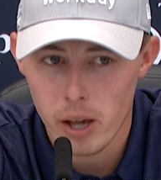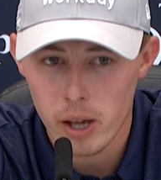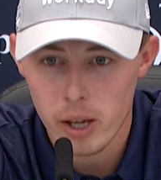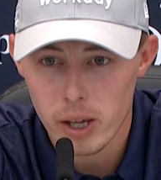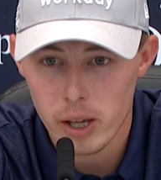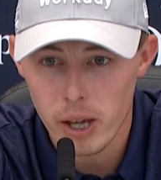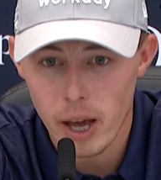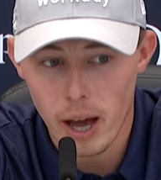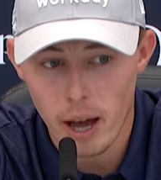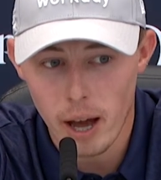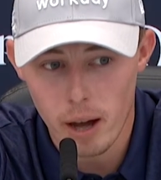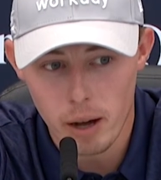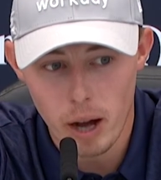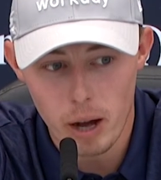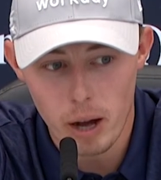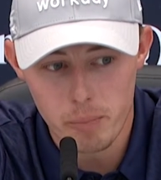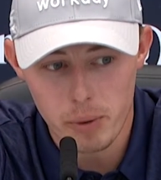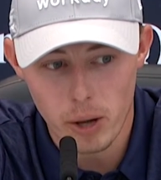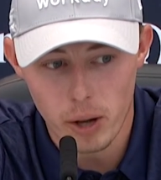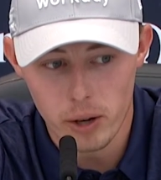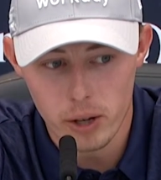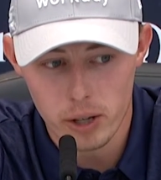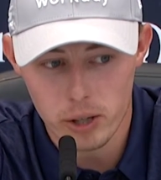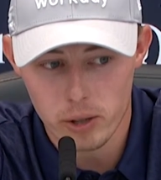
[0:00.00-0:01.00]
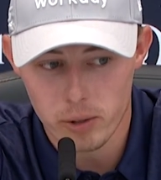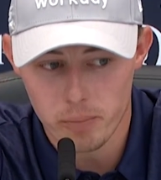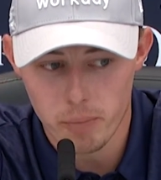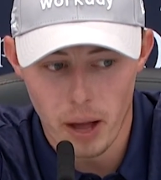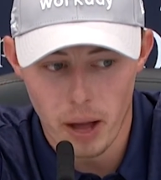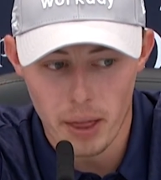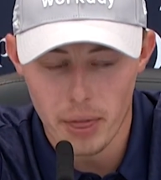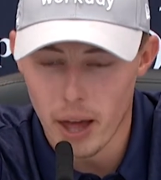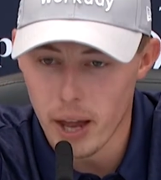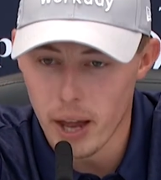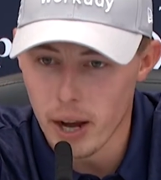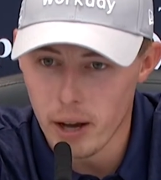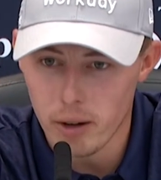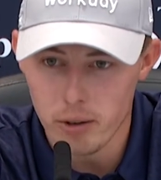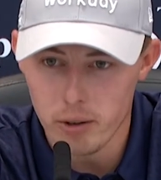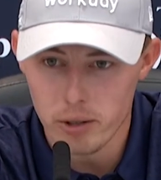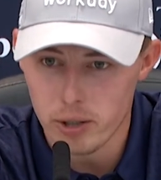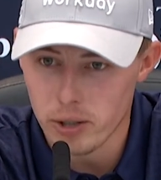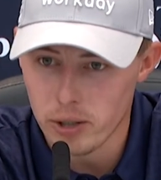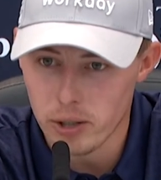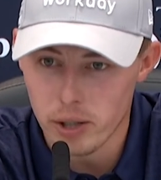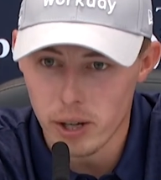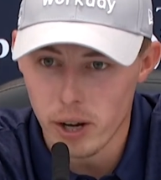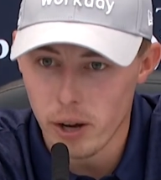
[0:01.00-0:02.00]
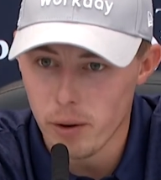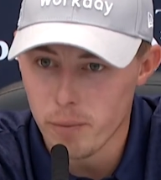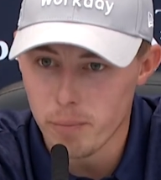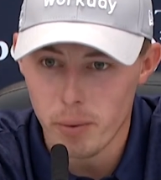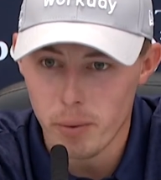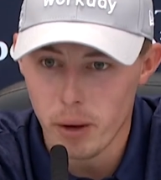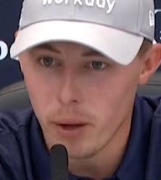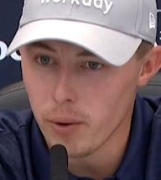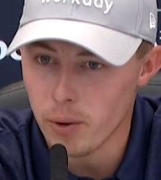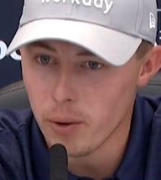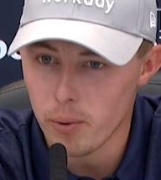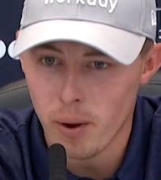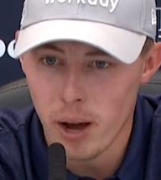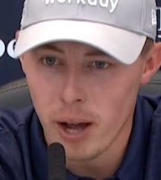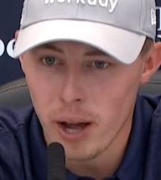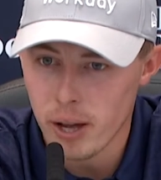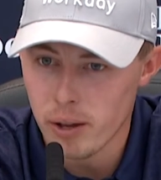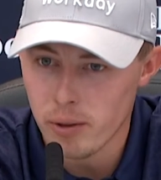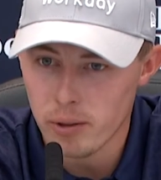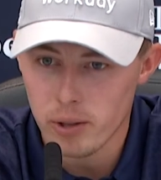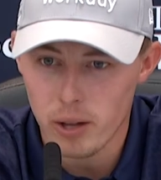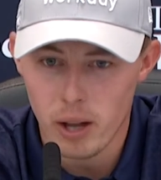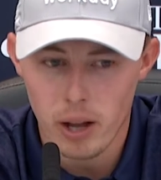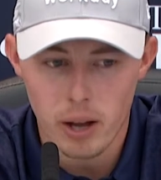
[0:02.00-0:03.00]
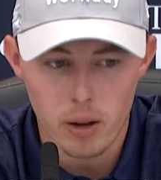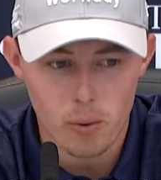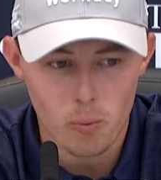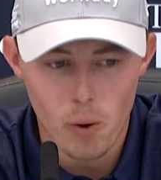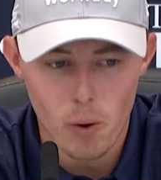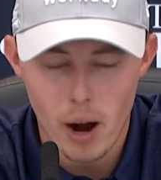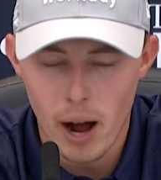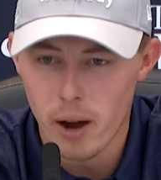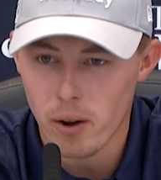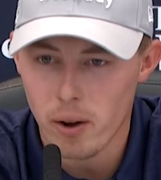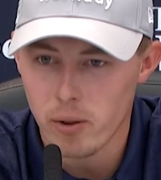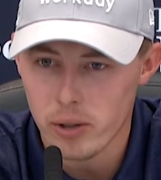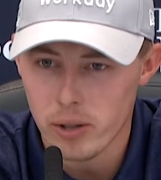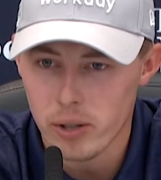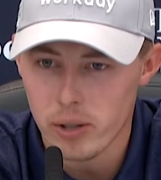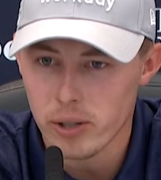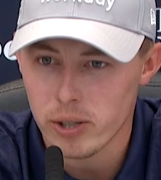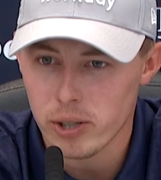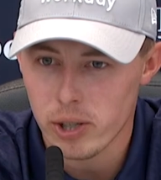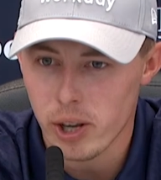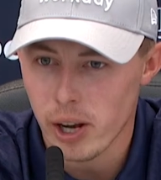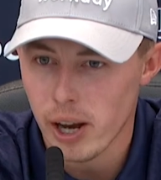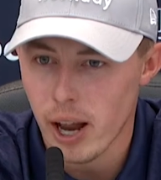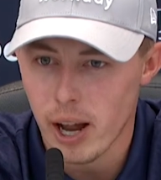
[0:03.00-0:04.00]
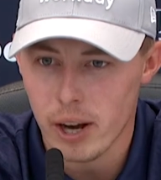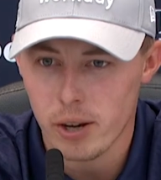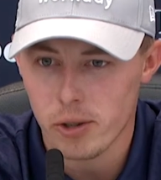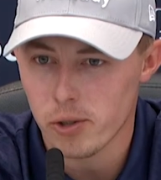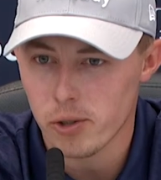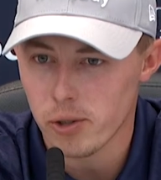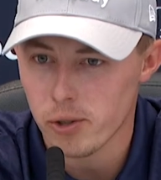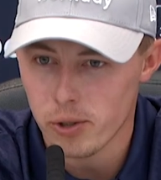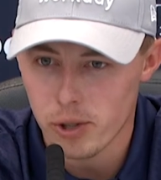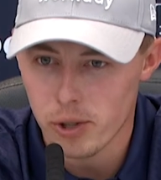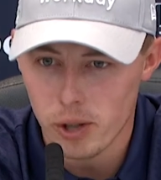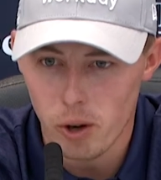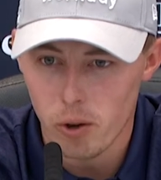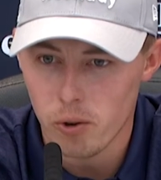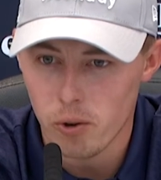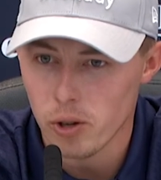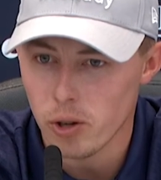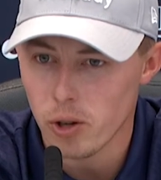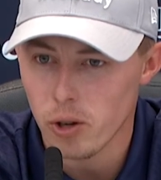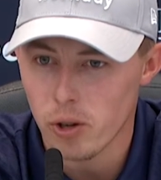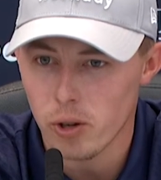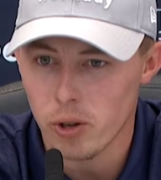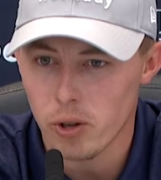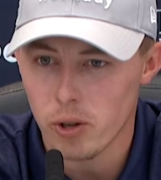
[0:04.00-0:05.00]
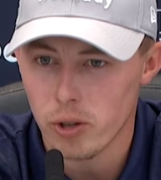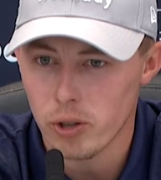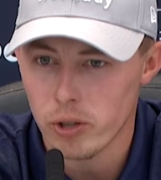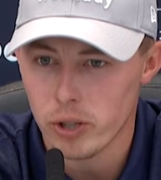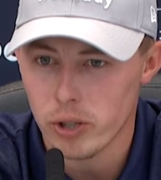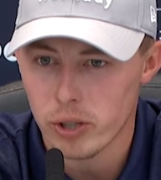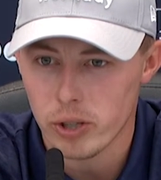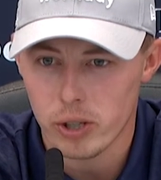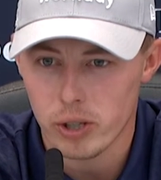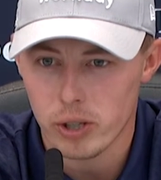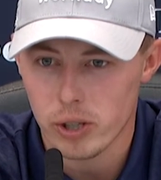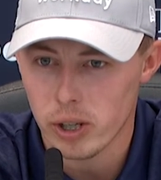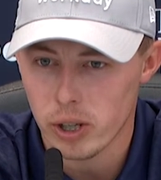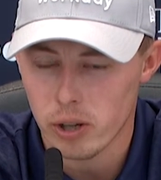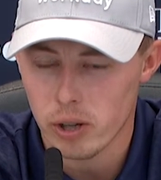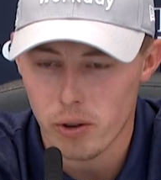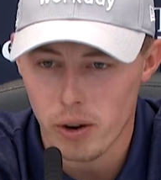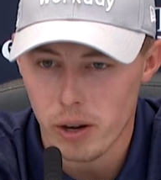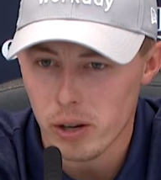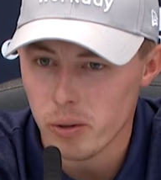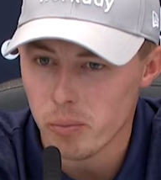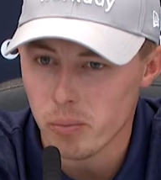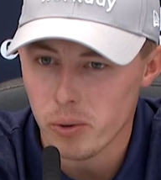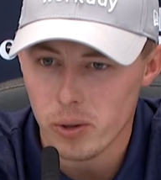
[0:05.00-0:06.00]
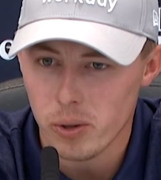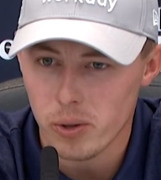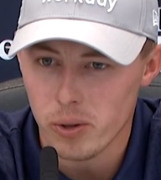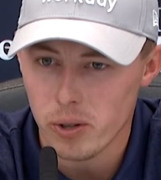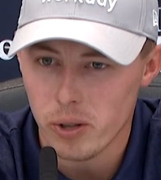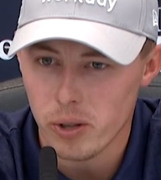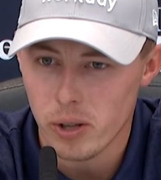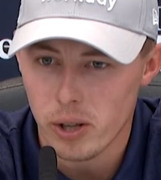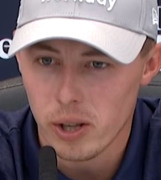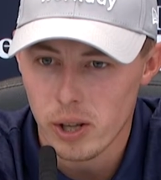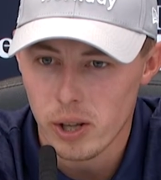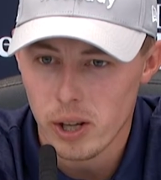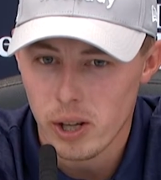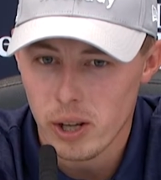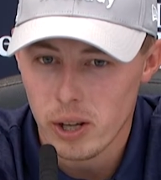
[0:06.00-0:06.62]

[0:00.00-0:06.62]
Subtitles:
Yeah, I'll be honest. Back then, I was, you know, blown away. It was like, wow, St. Andrews, the old course, it's incredible.